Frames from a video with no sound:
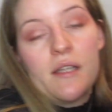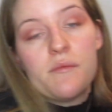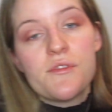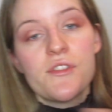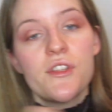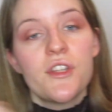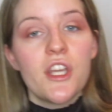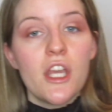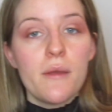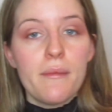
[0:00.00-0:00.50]
then I'm
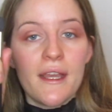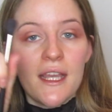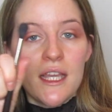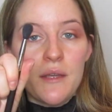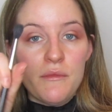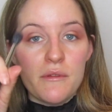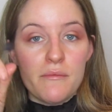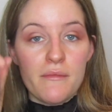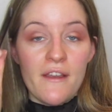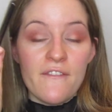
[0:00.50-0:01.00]
just going to go back
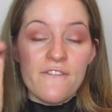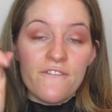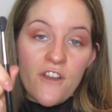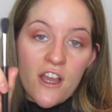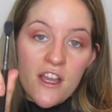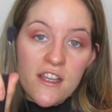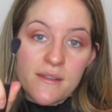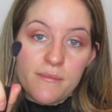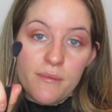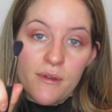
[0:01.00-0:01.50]
in with my
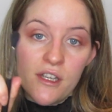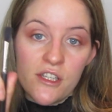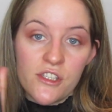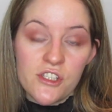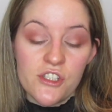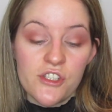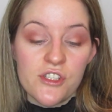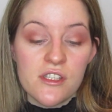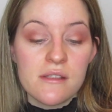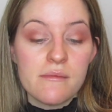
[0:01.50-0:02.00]
first
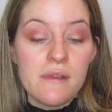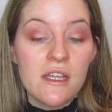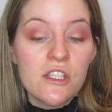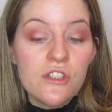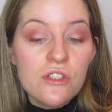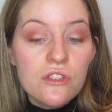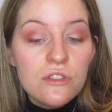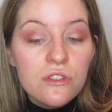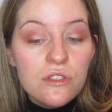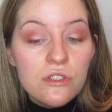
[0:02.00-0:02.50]
brush and just make
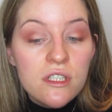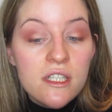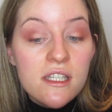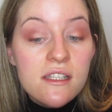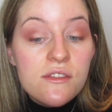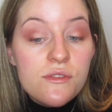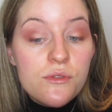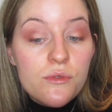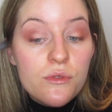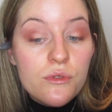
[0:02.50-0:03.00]
sure
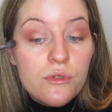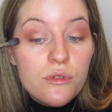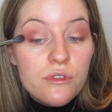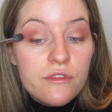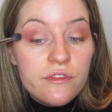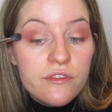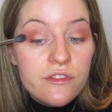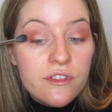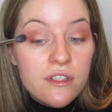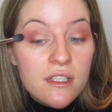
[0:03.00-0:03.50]
it's
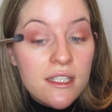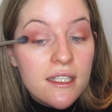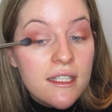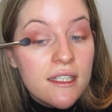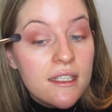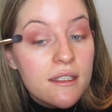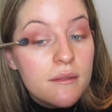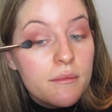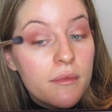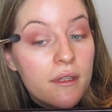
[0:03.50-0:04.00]
all
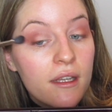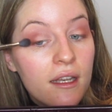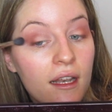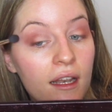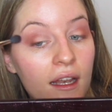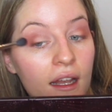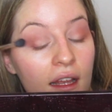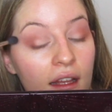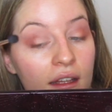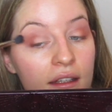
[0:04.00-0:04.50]
fully
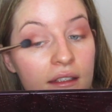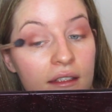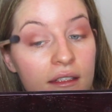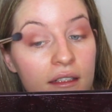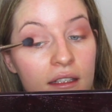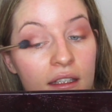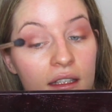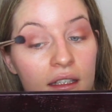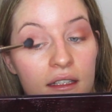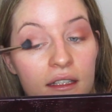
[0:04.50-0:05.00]

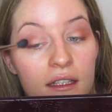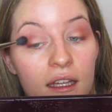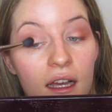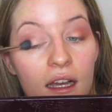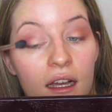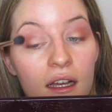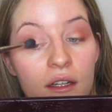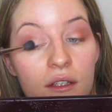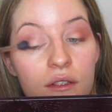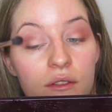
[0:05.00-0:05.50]
blended
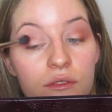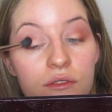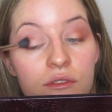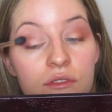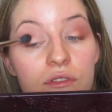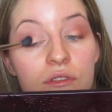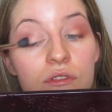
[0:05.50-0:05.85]
out.